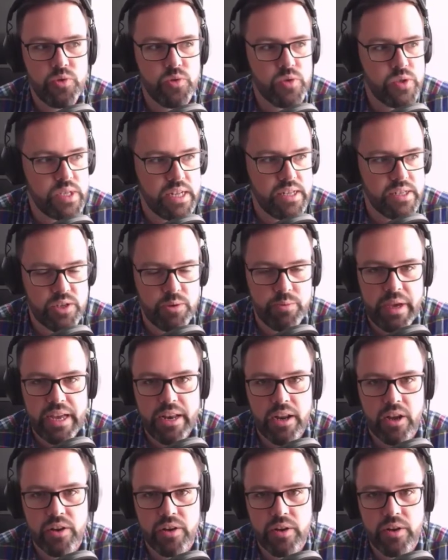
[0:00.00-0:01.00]
sales you
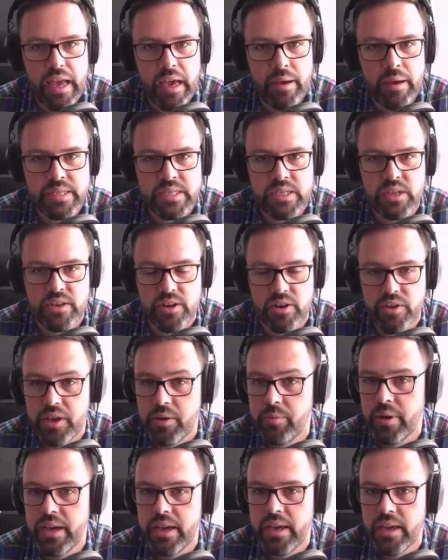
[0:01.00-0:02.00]
made on Amazon and
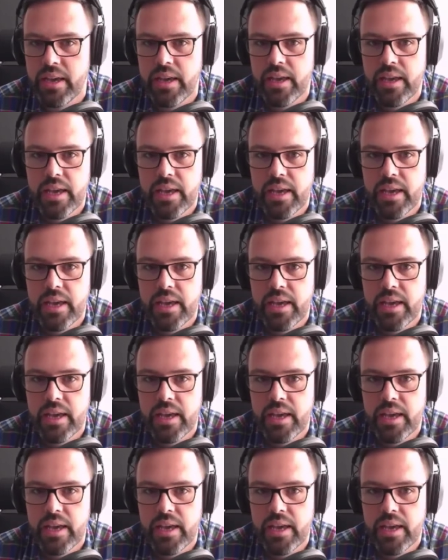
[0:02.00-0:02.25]
eBay.